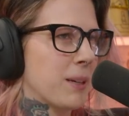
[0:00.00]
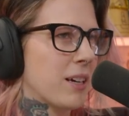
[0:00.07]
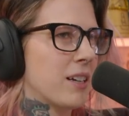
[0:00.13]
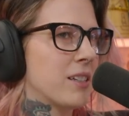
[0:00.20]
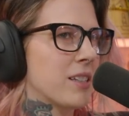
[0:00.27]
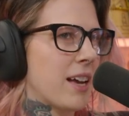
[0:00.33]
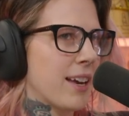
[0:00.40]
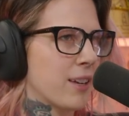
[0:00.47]

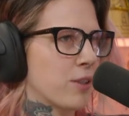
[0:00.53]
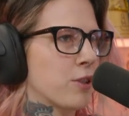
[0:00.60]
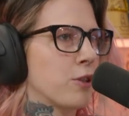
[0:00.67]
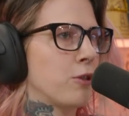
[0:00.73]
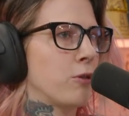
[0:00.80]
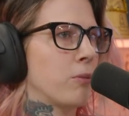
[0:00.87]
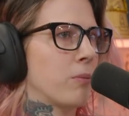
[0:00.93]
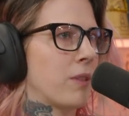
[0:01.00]
because I
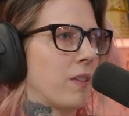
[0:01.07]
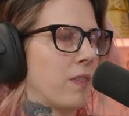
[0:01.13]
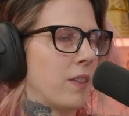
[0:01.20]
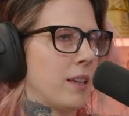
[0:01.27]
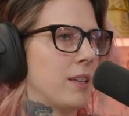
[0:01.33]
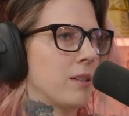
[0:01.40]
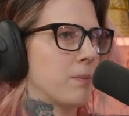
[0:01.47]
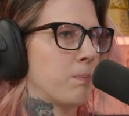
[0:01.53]
assume that
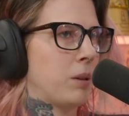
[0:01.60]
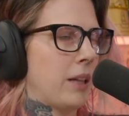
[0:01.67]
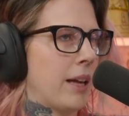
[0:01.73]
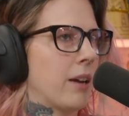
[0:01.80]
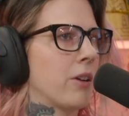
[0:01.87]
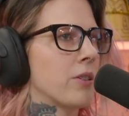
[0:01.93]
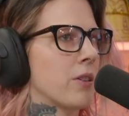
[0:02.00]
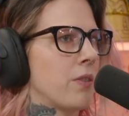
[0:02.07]
these
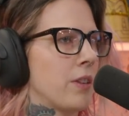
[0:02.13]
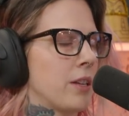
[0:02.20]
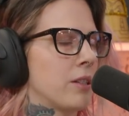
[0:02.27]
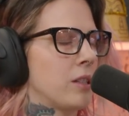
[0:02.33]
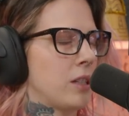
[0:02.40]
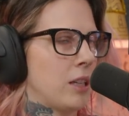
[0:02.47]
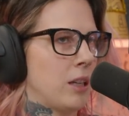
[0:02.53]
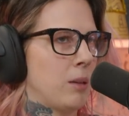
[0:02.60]
players and
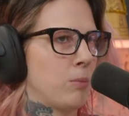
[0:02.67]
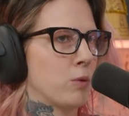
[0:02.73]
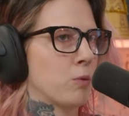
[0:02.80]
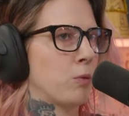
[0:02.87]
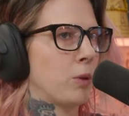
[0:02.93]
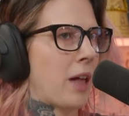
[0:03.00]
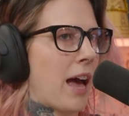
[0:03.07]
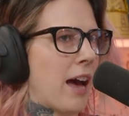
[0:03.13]
these teams
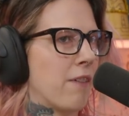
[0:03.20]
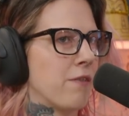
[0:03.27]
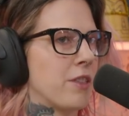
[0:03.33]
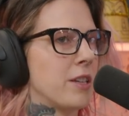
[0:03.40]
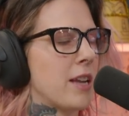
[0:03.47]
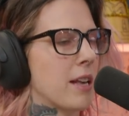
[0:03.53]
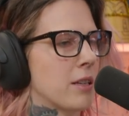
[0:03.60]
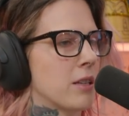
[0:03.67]
will have
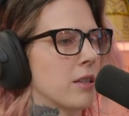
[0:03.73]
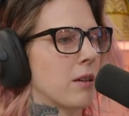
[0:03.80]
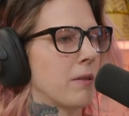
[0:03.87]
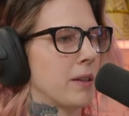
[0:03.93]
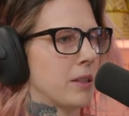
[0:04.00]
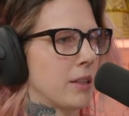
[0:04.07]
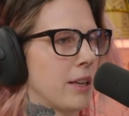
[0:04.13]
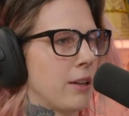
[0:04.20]
the
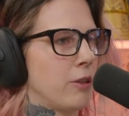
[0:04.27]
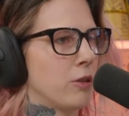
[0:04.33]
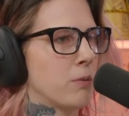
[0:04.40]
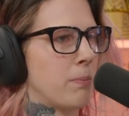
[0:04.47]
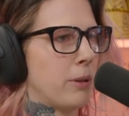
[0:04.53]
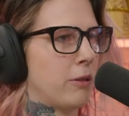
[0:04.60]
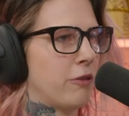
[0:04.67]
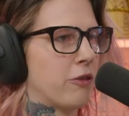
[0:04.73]
necessary skills
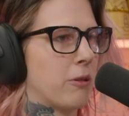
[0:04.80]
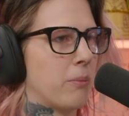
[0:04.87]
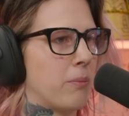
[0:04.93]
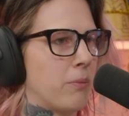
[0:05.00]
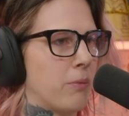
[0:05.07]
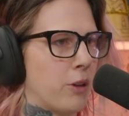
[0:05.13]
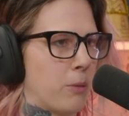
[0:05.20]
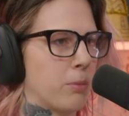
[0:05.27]
built
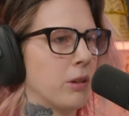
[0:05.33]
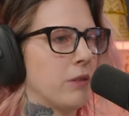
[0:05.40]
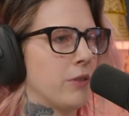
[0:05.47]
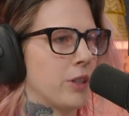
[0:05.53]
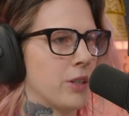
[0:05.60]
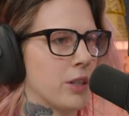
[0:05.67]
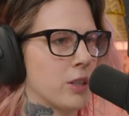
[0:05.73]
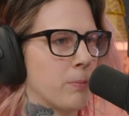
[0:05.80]
from their
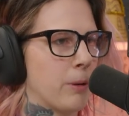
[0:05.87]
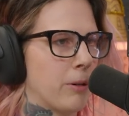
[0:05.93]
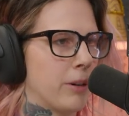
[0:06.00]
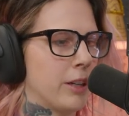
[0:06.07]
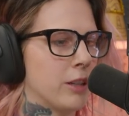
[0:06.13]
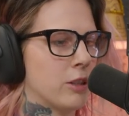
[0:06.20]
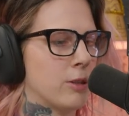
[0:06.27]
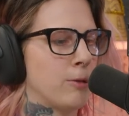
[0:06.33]
previous
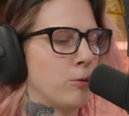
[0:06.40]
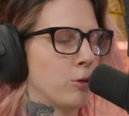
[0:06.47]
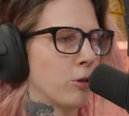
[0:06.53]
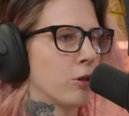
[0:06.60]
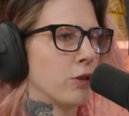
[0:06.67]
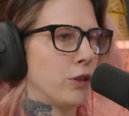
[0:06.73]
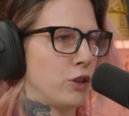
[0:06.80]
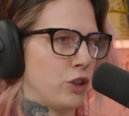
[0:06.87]
experience to
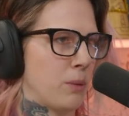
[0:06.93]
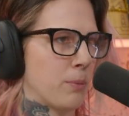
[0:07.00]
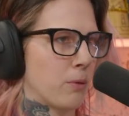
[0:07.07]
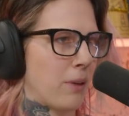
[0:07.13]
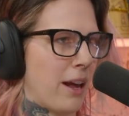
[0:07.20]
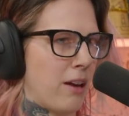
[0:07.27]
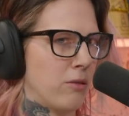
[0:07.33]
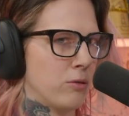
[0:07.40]
turn the ship
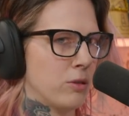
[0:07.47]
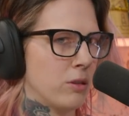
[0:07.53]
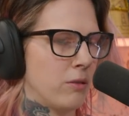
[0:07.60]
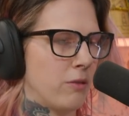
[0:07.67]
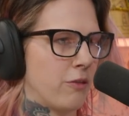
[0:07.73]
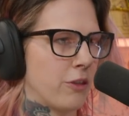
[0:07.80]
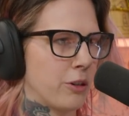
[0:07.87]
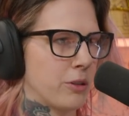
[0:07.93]
around
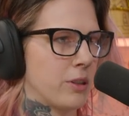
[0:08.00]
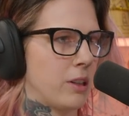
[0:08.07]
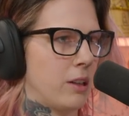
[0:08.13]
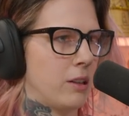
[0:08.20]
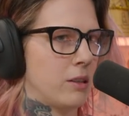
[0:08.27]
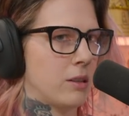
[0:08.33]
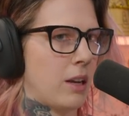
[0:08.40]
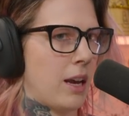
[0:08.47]

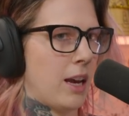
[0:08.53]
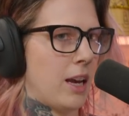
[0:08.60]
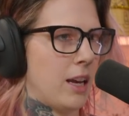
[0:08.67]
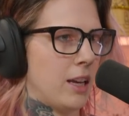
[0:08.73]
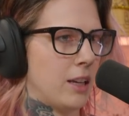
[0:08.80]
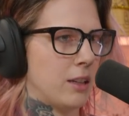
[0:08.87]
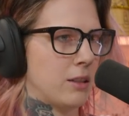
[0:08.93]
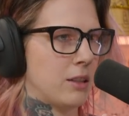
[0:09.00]
versus
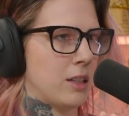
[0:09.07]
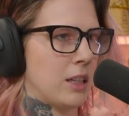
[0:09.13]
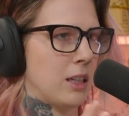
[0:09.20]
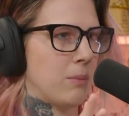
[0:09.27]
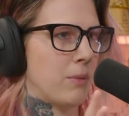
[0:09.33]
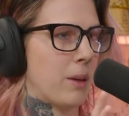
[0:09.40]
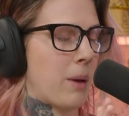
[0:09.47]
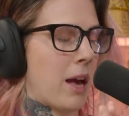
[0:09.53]
a
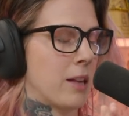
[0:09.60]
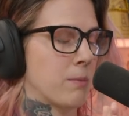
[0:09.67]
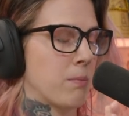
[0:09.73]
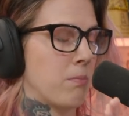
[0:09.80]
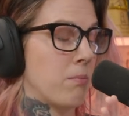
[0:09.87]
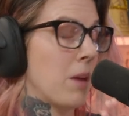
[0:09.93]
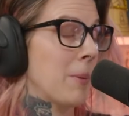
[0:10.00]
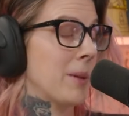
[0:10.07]
team that has
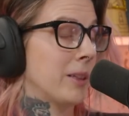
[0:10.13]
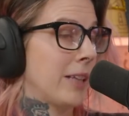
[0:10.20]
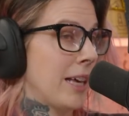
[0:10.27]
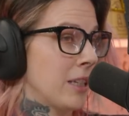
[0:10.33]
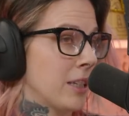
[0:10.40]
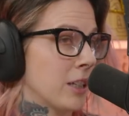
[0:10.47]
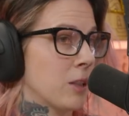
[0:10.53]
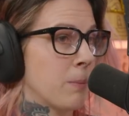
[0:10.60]
maybe
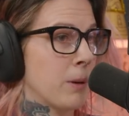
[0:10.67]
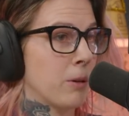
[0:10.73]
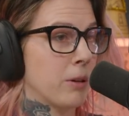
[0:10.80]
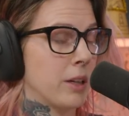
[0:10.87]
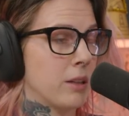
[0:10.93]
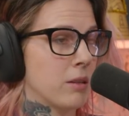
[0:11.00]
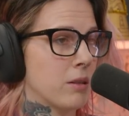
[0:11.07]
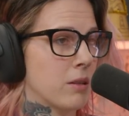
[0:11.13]
less
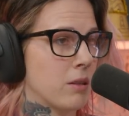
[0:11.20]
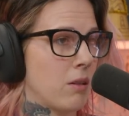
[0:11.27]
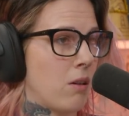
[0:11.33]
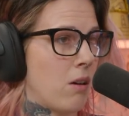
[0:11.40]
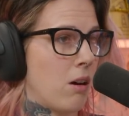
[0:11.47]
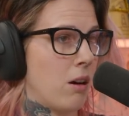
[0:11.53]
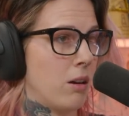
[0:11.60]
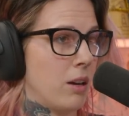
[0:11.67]
experience
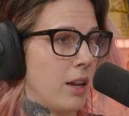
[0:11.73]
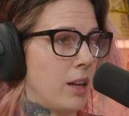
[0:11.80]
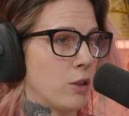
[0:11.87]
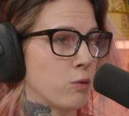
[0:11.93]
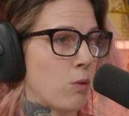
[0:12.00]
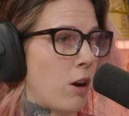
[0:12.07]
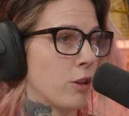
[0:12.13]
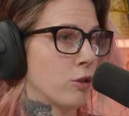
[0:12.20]
on
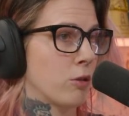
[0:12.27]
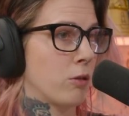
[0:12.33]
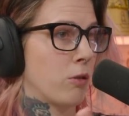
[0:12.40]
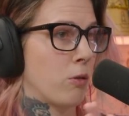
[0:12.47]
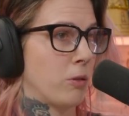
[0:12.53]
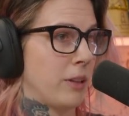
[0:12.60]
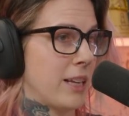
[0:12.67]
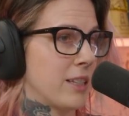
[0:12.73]
its roster
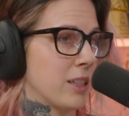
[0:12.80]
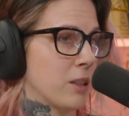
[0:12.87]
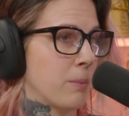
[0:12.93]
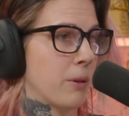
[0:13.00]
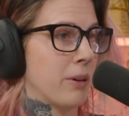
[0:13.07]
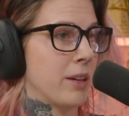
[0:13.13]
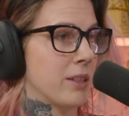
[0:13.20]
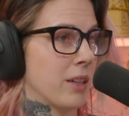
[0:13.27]
or less
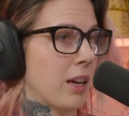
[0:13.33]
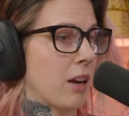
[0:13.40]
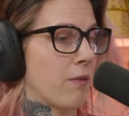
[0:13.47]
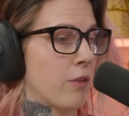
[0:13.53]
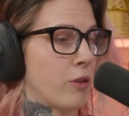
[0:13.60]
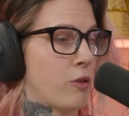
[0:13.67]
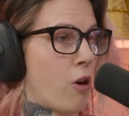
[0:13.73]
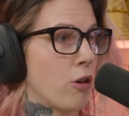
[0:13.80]
experience in kind of
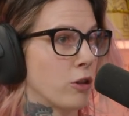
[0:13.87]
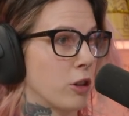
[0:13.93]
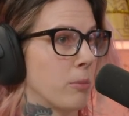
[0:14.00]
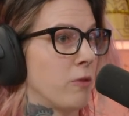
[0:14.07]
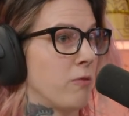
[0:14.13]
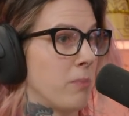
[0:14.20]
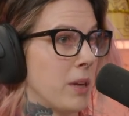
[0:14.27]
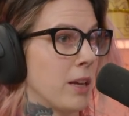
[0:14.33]
the long term
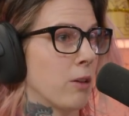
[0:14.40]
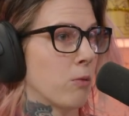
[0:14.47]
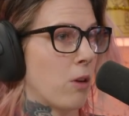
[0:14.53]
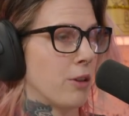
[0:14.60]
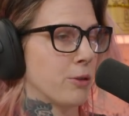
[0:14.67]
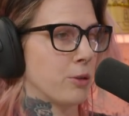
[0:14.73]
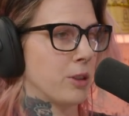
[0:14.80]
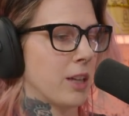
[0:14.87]
of being a
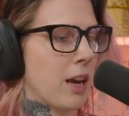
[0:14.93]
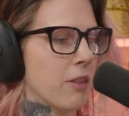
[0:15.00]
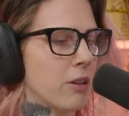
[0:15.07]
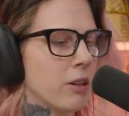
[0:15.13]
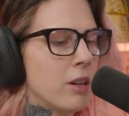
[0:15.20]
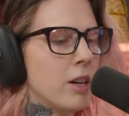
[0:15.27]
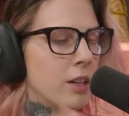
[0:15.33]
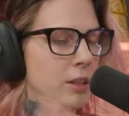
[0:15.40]
roster
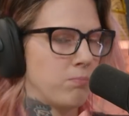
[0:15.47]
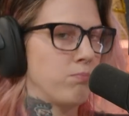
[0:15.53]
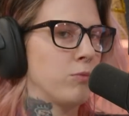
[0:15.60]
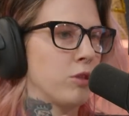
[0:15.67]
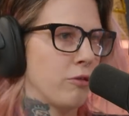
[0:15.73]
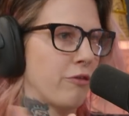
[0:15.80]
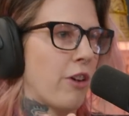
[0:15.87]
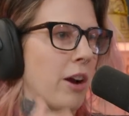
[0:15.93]
together
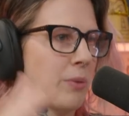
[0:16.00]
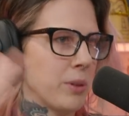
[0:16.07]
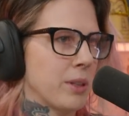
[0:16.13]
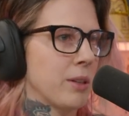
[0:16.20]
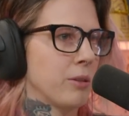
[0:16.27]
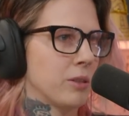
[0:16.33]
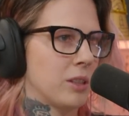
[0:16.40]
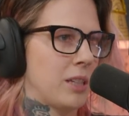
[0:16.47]
to find the
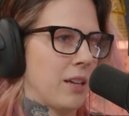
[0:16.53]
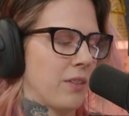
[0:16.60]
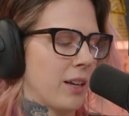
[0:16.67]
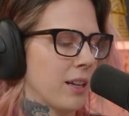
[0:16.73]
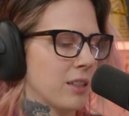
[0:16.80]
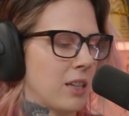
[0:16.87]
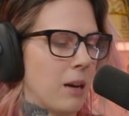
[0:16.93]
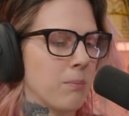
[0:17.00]
skills to take the
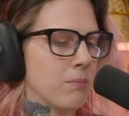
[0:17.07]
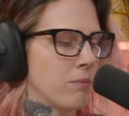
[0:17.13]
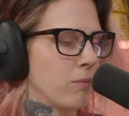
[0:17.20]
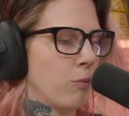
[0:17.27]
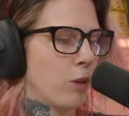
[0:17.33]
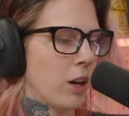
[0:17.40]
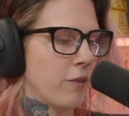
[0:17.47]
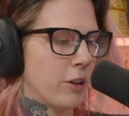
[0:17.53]
next step,
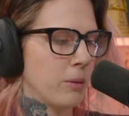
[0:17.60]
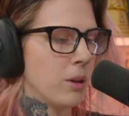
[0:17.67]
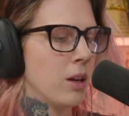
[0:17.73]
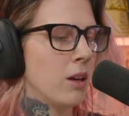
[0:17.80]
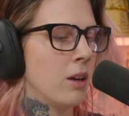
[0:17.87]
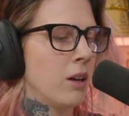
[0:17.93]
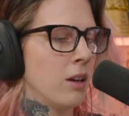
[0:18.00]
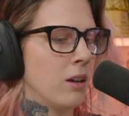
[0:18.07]
whatever.
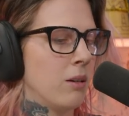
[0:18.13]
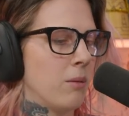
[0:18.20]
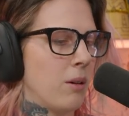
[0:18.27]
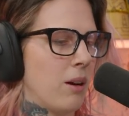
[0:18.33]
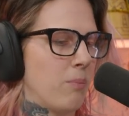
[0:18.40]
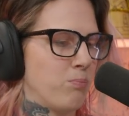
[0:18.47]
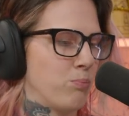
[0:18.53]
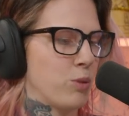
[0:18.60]

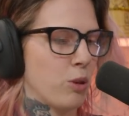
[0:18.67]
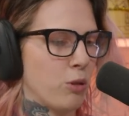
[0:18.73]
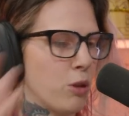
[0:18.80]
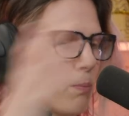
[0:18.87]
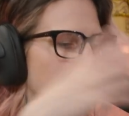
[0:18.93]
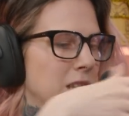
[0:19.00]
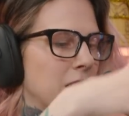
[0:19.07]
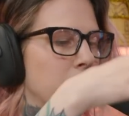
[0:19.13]
So you
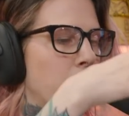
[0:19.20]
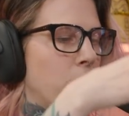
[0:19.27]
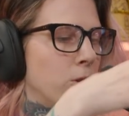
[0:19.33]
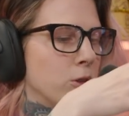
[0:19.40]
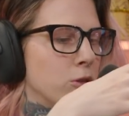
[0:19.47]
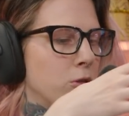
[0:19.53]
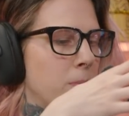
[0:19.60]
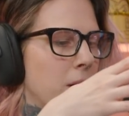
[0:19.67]
put them all
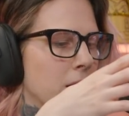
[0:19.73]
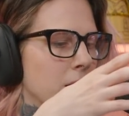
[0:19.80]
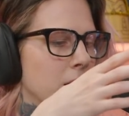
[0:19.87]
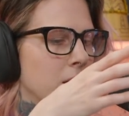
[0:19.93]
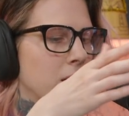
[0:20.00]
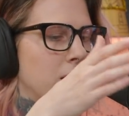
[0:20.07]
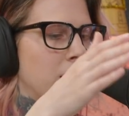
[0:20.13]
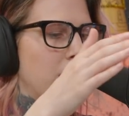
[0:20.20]
into a
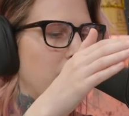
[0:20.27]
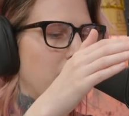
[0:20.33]
bucket,